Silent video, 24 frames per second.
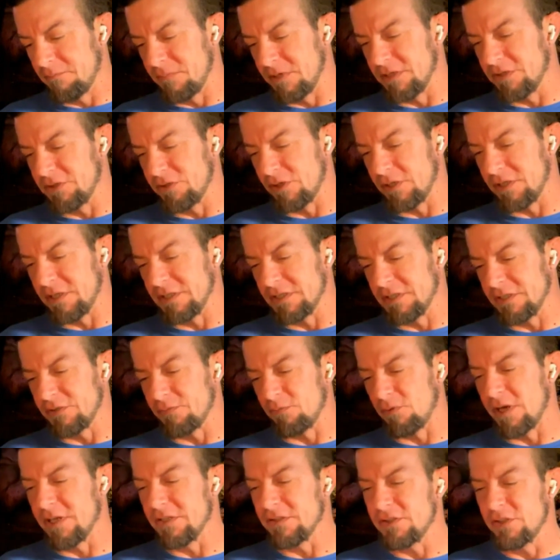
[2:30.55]
Make sure I get this
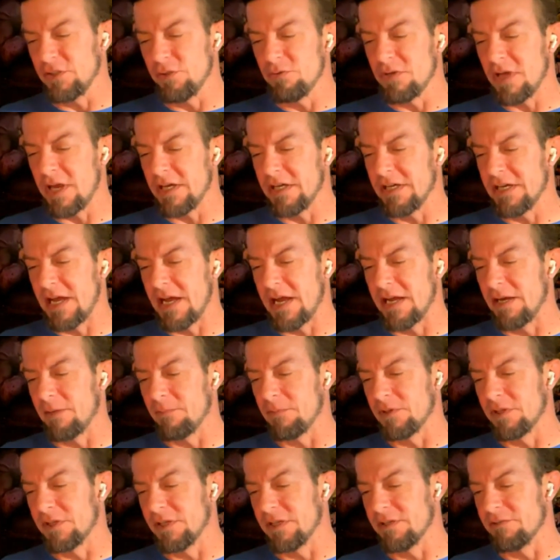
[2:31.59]
right. Two ninety nine, I
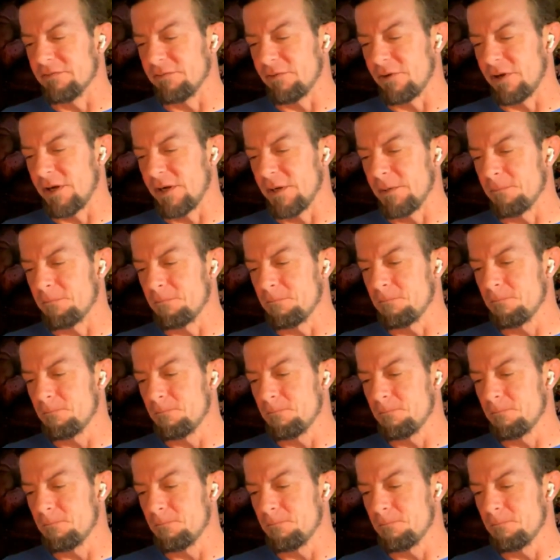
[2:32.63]
believe, right?